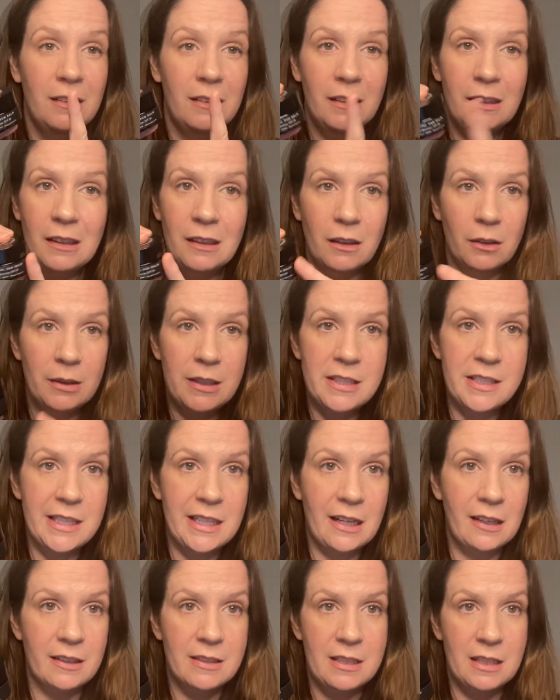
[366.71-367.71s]
you know, easy
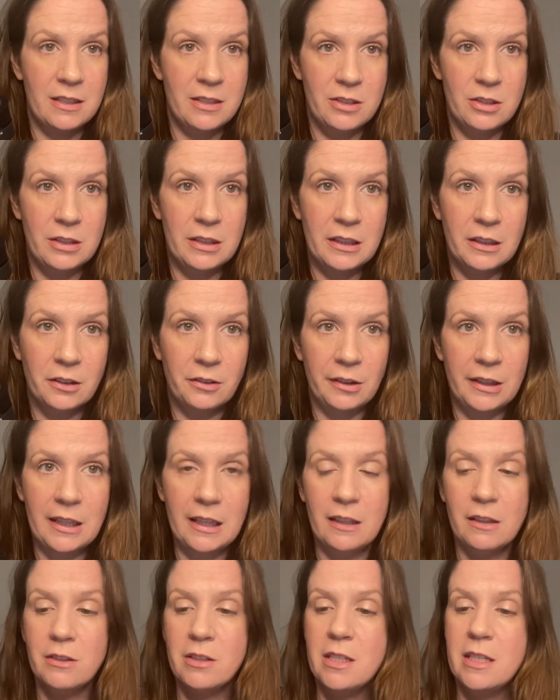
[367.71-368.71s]
access to the
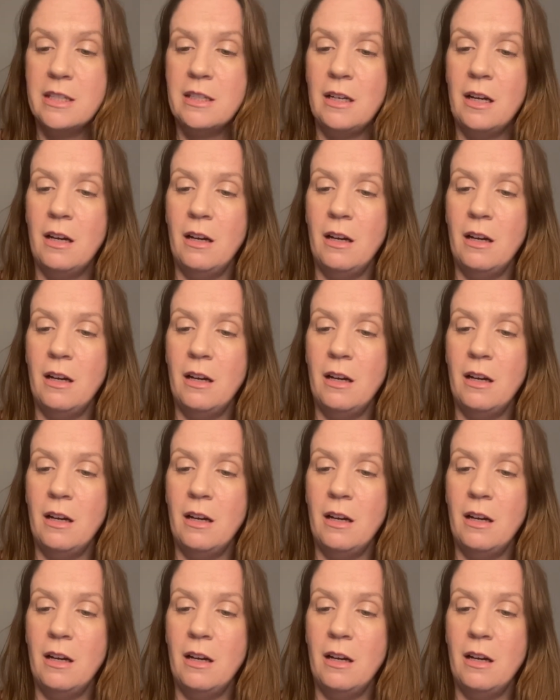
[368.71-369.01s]
ingredients